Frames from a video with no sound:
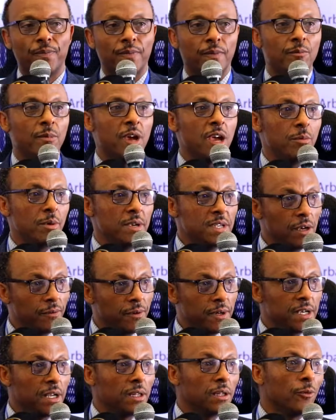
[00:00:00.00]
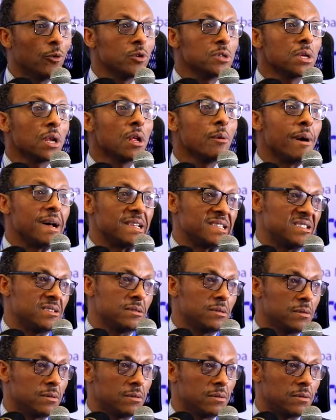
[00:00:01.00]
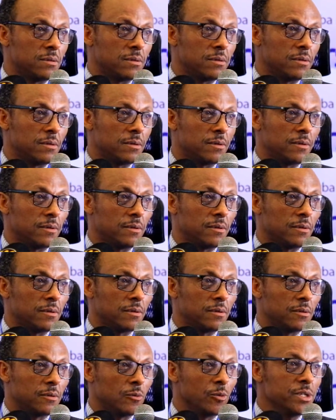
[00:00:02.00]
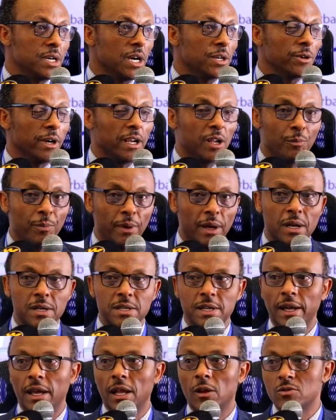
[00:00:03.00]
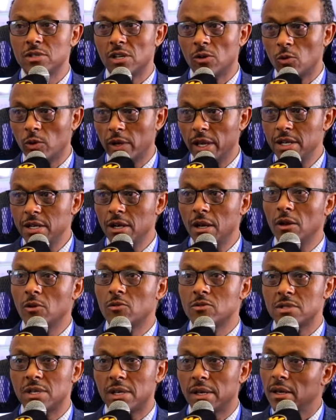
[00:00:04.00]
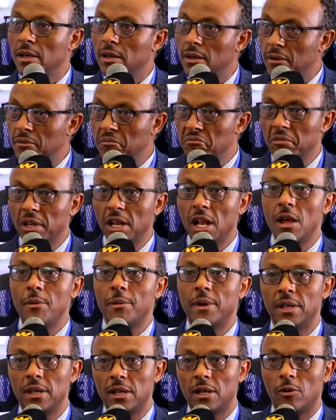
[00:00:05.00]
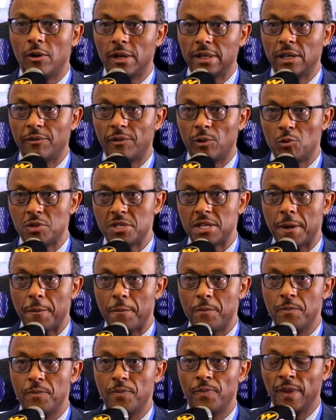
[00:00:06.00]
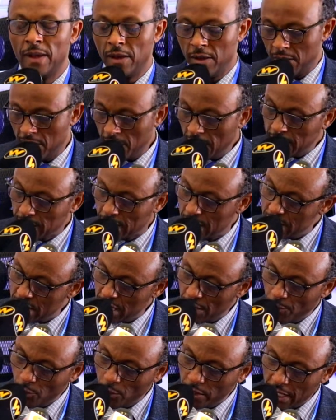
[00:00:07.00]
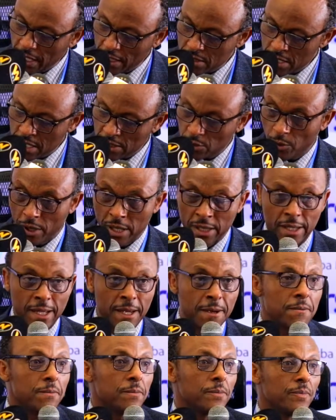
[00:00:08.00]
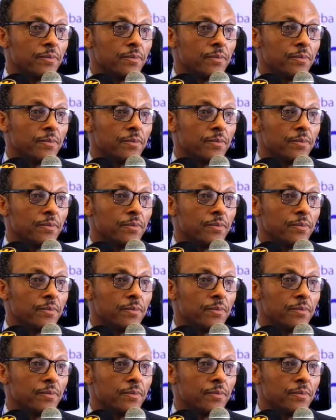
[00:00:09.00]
may be sufficient for 3 months, which actually depends again on the location, on the climate, and whatever we say. At least if we take that 20,